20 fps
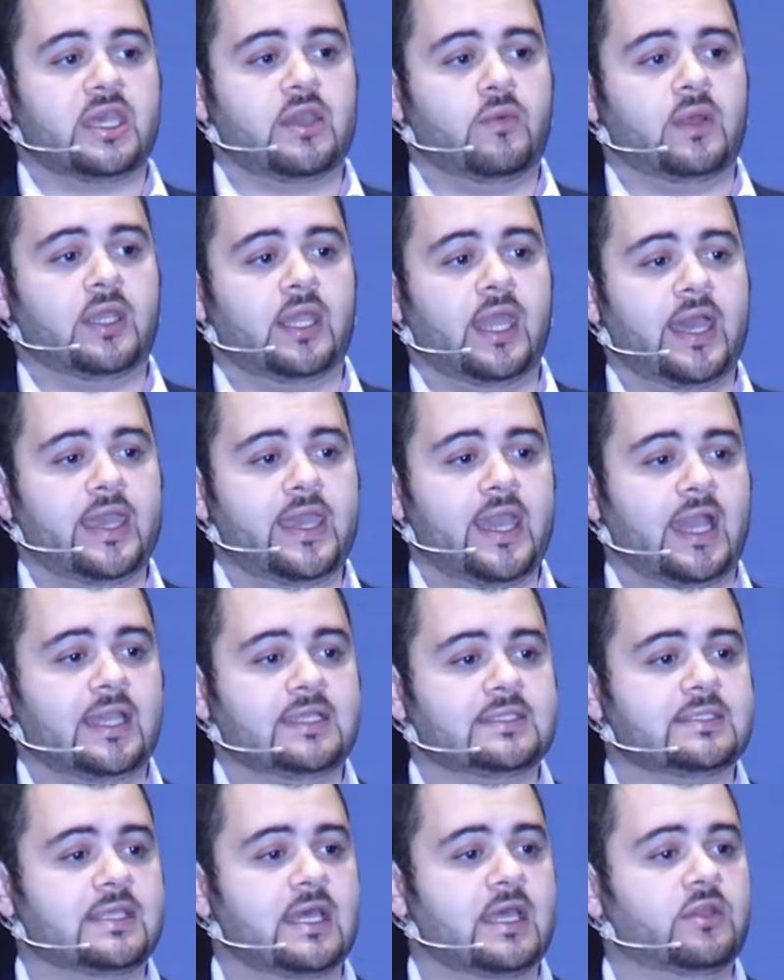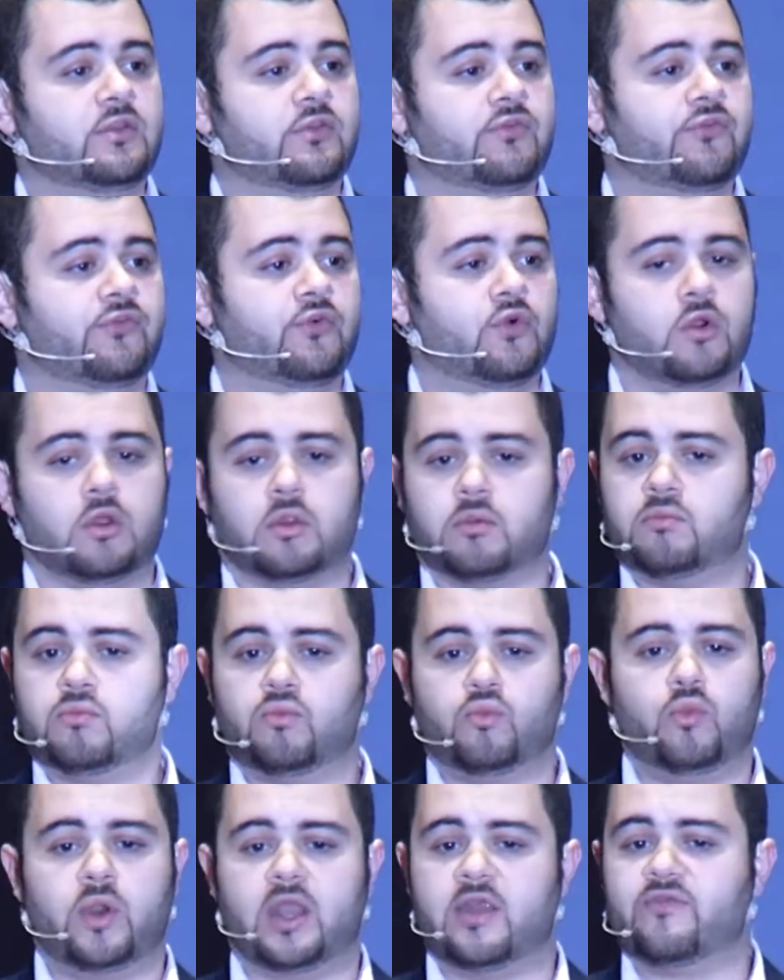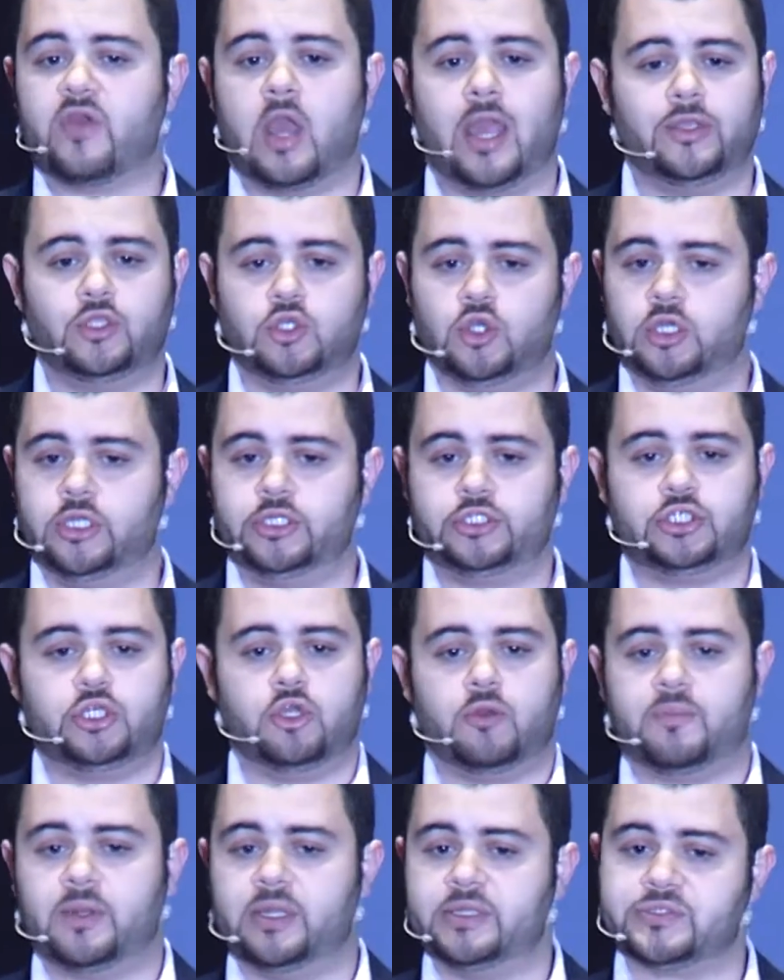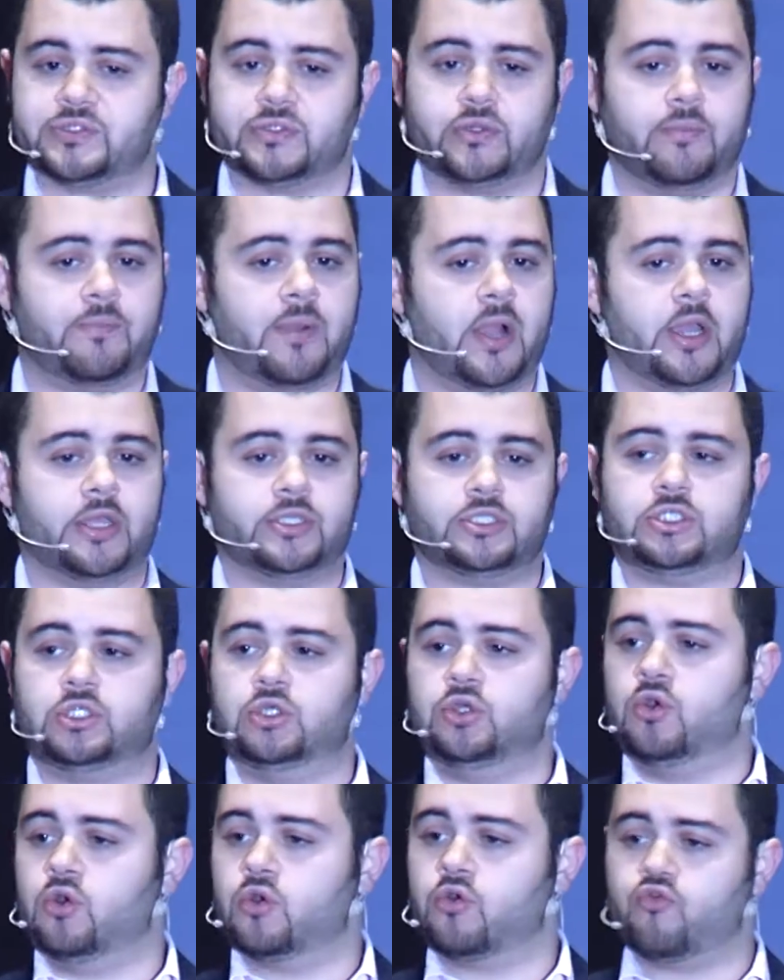Wallahi, I stand for whatever ideology or political party or